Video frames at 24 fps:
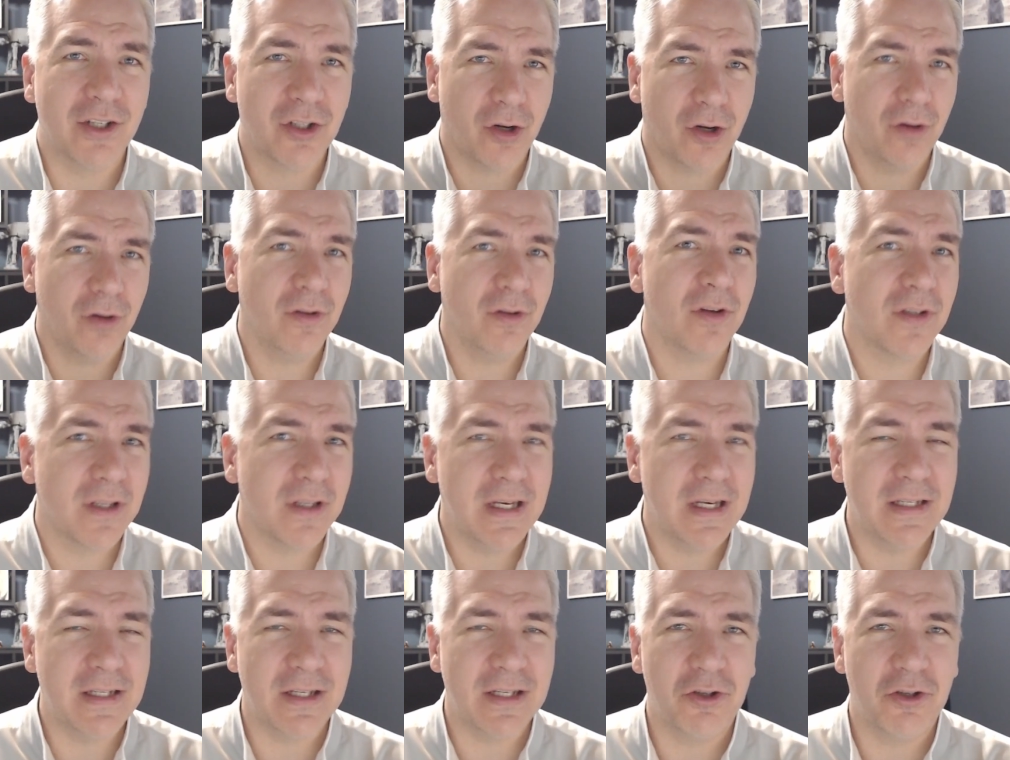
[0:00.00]
turn those
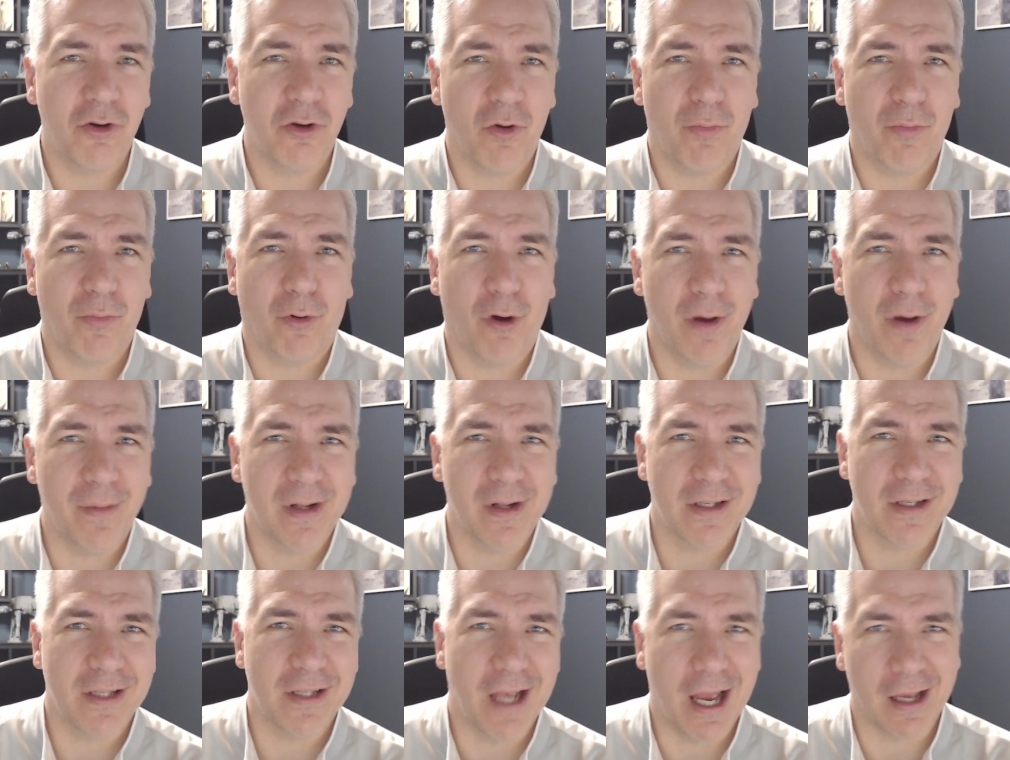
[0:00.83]
leads into
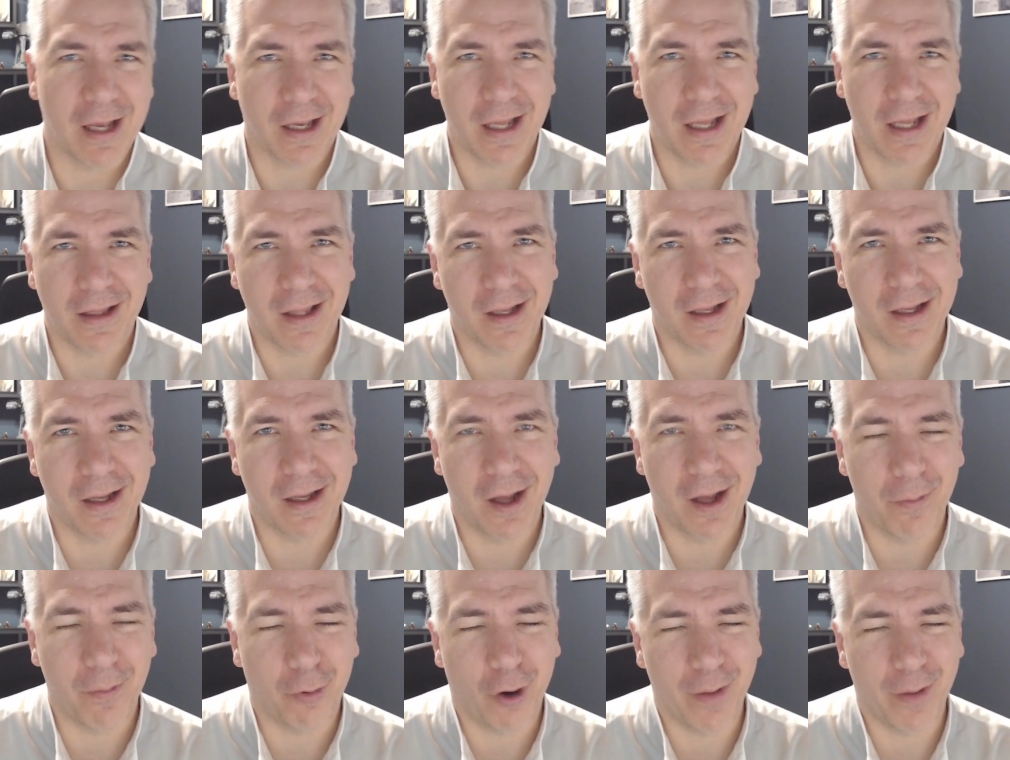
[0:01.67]
appointments, and get the
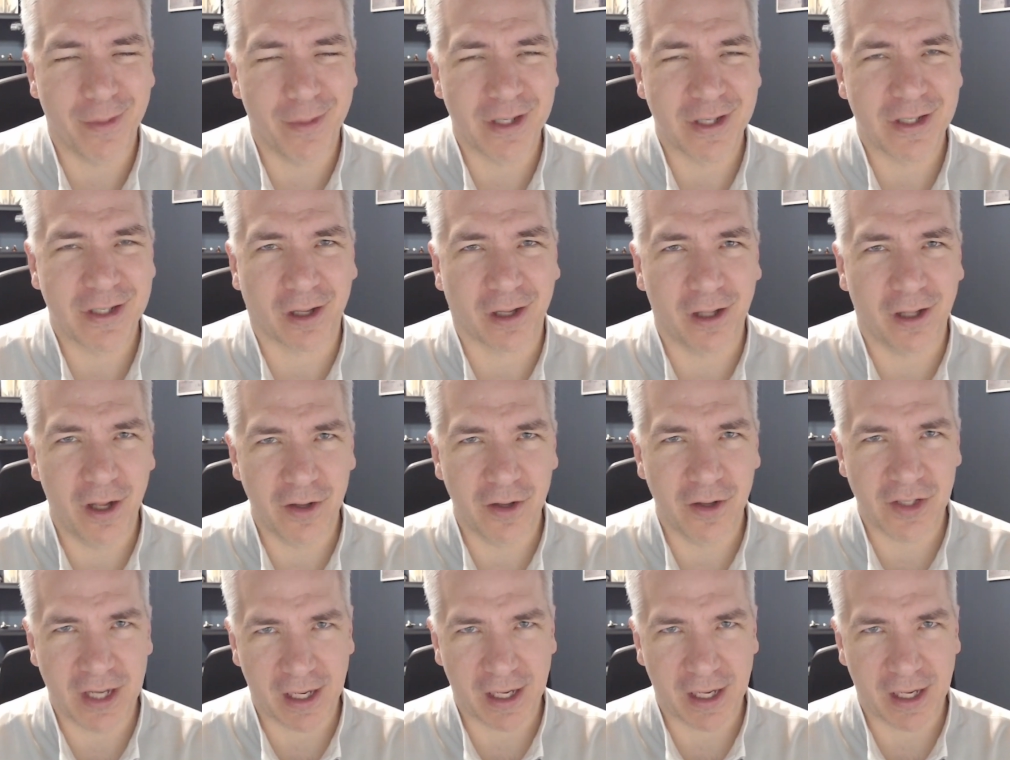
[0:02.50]
appointments to closing.